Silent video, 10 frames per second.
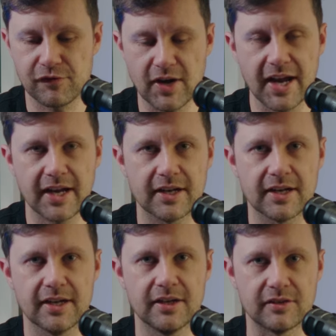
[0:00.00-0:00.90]

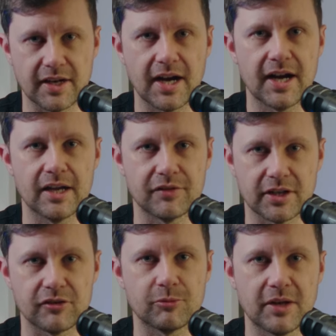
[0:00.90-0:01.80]
Frank die of
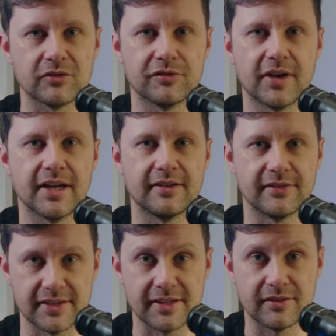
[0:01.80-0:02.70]
an unspecified
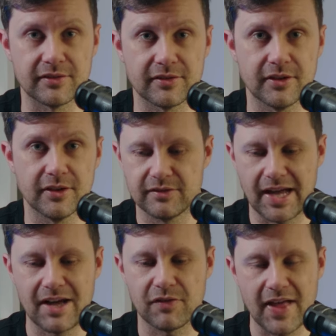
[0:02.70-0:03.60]
disease,
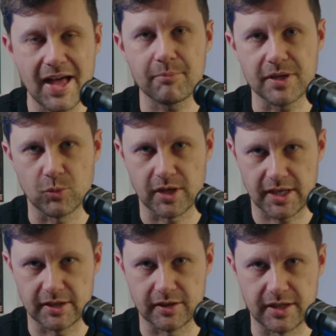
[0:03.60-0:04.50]
to have that be
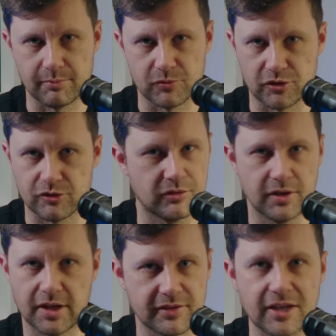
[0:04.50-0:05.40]
what kill him, just
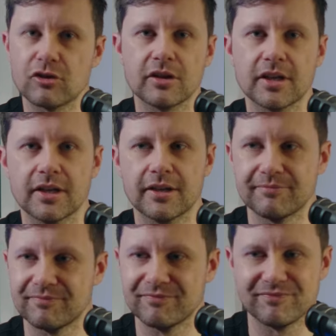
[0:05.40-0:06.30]
essentially